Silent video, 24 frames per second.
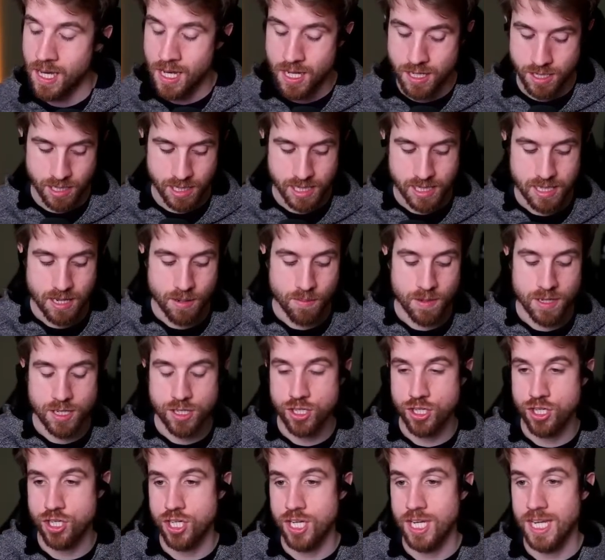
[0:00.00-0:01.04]
So let's say we
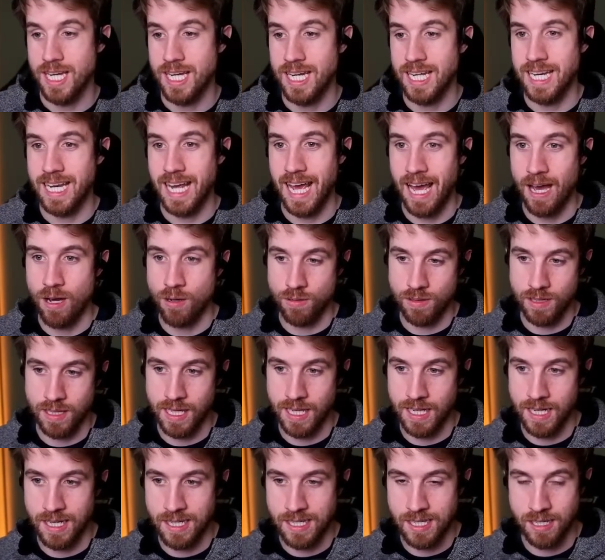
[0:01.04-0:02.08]
cheated out
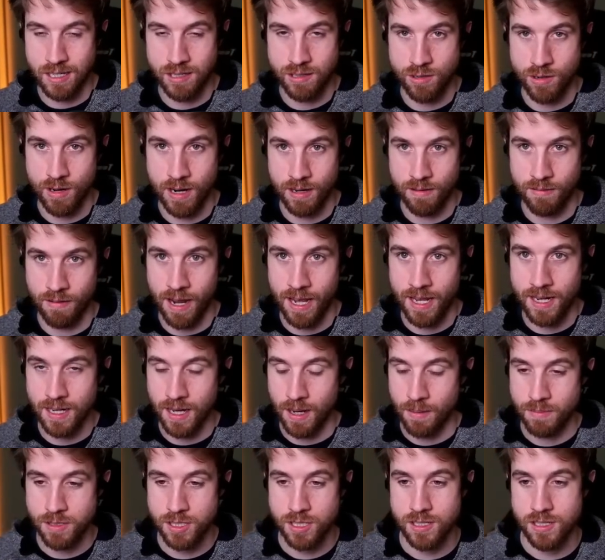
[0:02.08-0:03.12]
Lady Deathstrike, right?
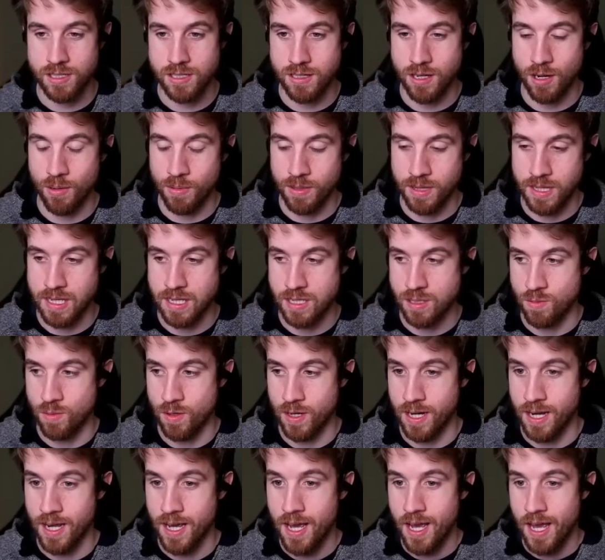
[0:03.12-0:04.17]
I'm just going to start with this
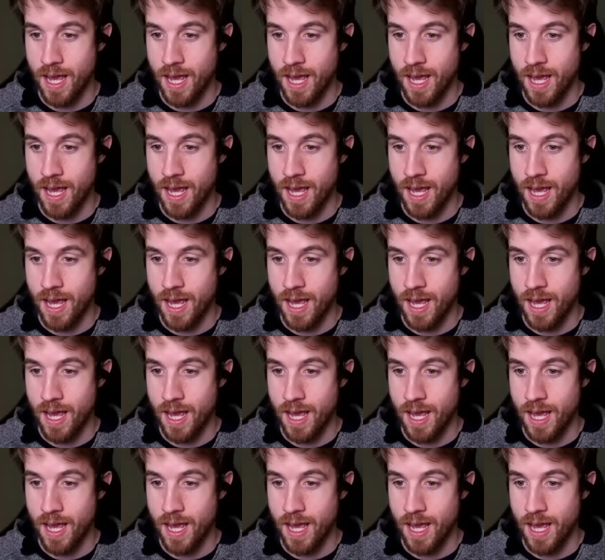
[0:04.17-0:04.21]
one.